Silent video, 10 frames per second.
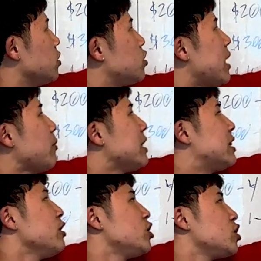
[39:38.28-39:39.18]
So that right
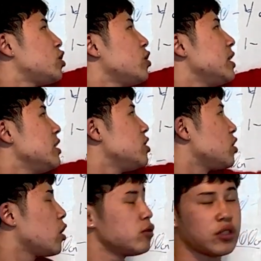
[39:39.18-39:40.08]
there just turned into
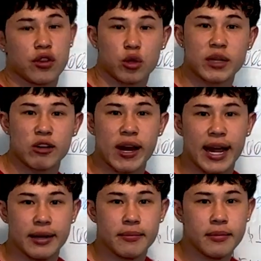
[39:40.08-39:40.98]
close to $3,000.